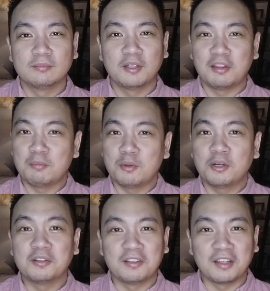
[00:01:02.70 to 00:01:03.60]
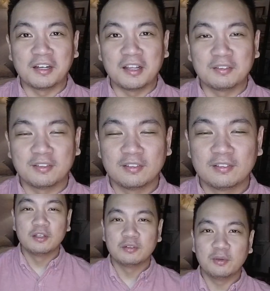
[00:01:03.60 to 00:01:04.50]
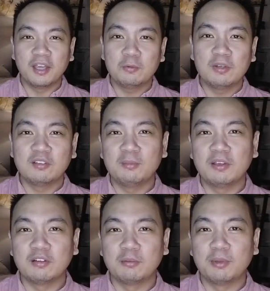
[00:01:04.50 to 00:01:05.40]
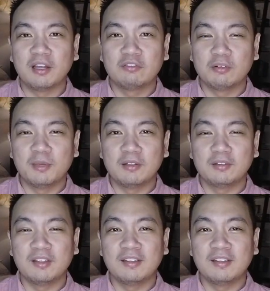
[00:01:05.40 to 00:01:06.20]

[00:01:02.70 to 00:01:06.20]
Nothing more, nothing less. So it was a big surprise for me to see